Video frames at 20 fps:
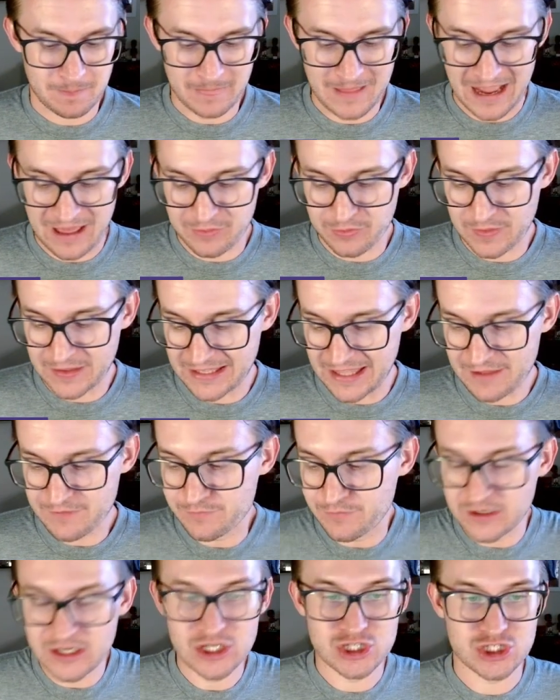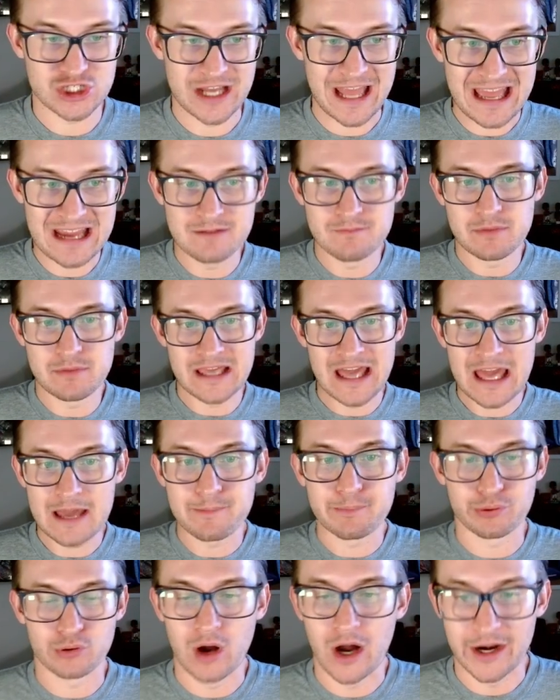I think, a finished NBA
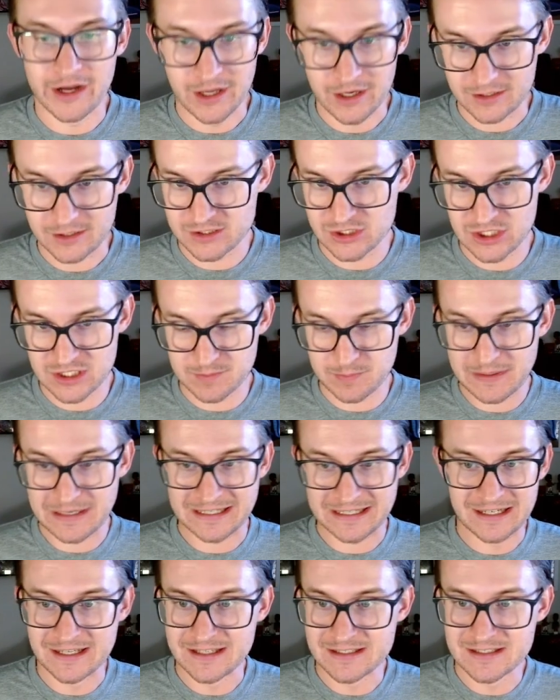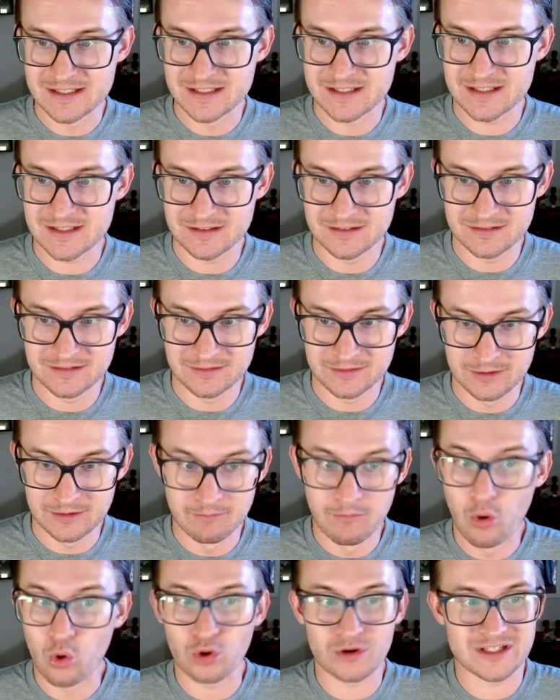product, just because the
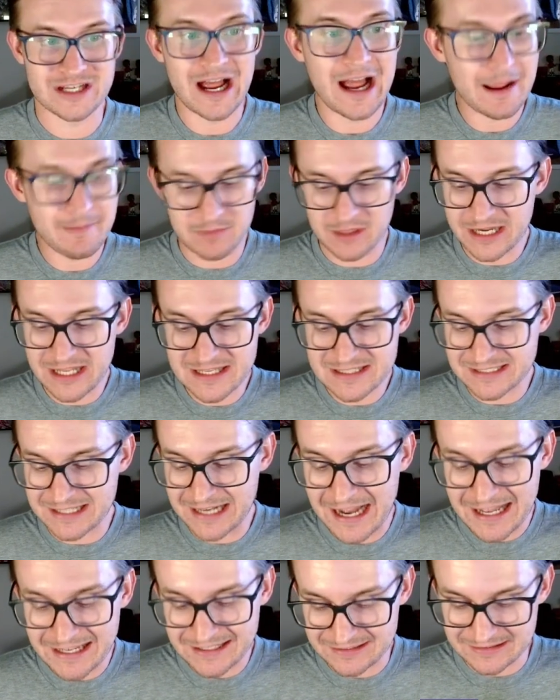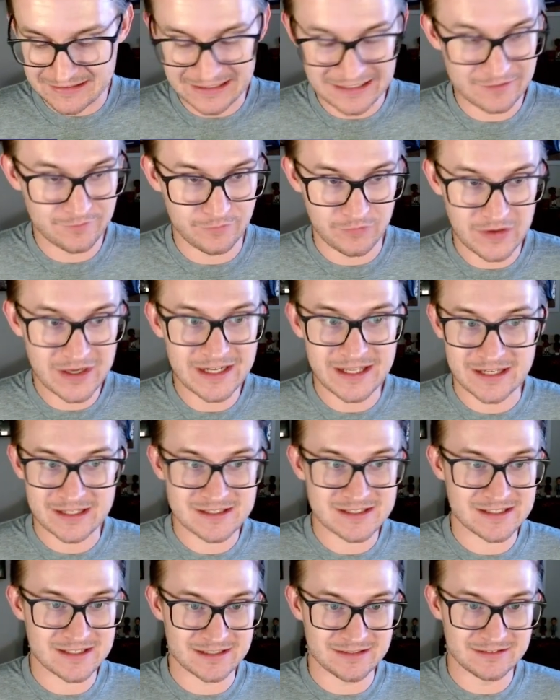more time that he's gotten in
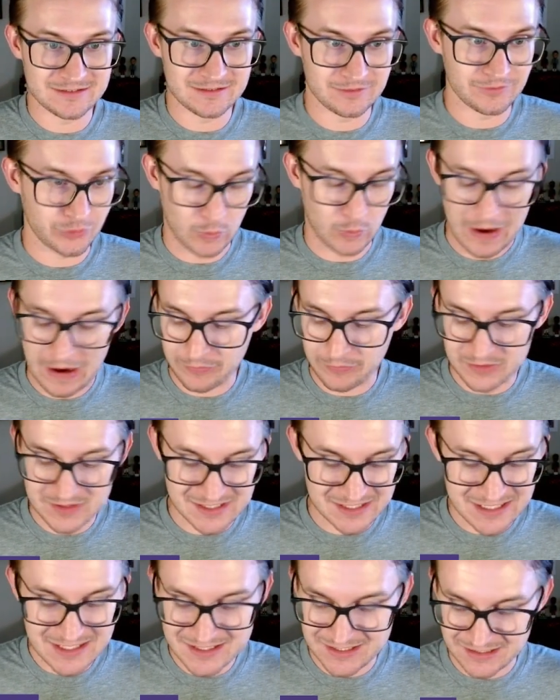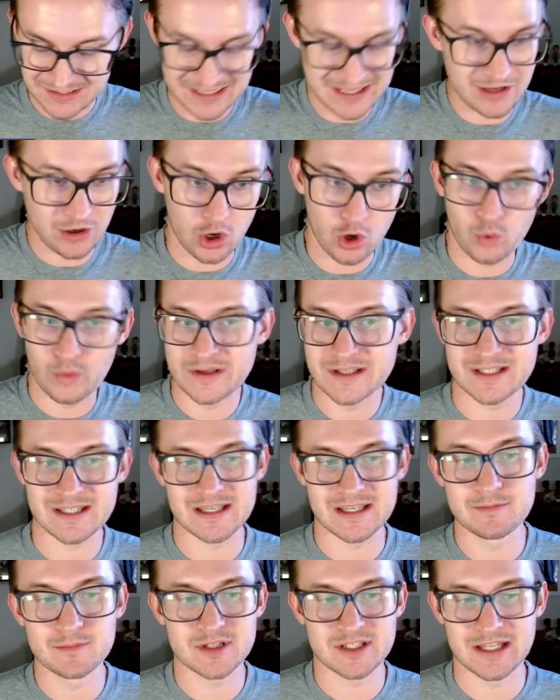Phoenix throughout the season, he always
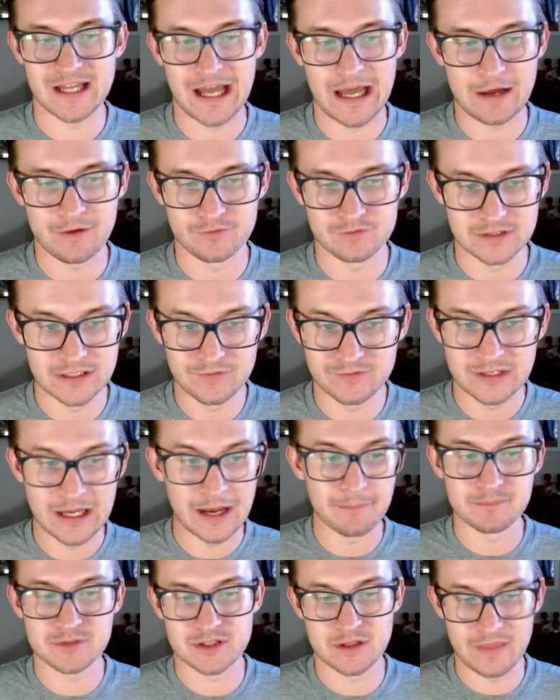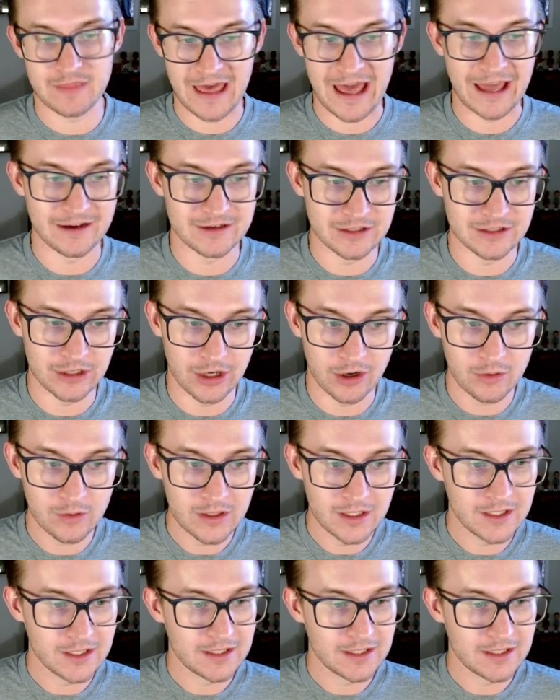seems to have lived up to that, you know?